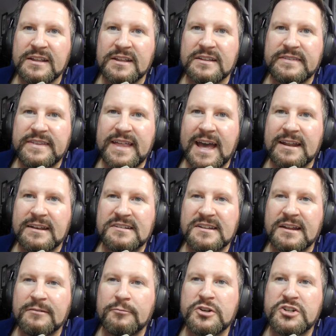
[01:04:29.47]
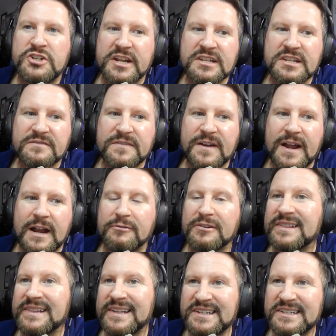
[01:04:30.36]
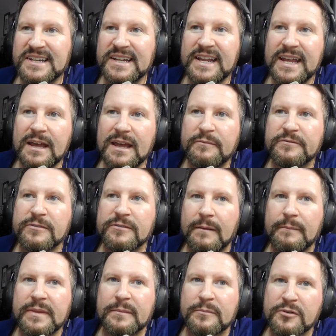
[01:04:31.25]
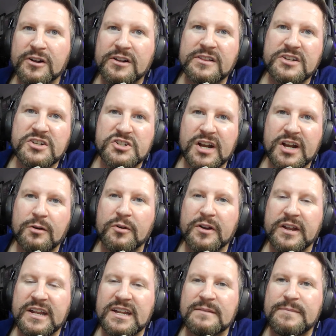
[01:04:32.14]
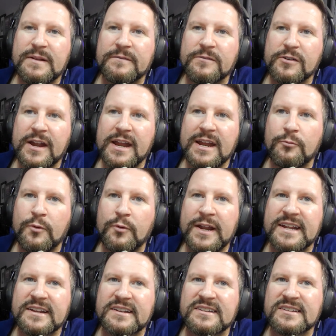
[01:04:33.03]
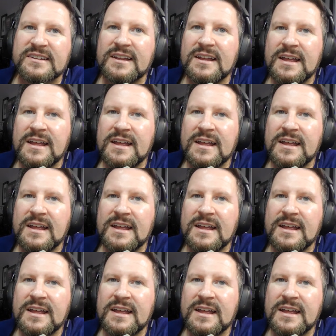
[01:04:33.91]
that said would justify releasing him from the Brooklyn jail where he has been for 8 weeks.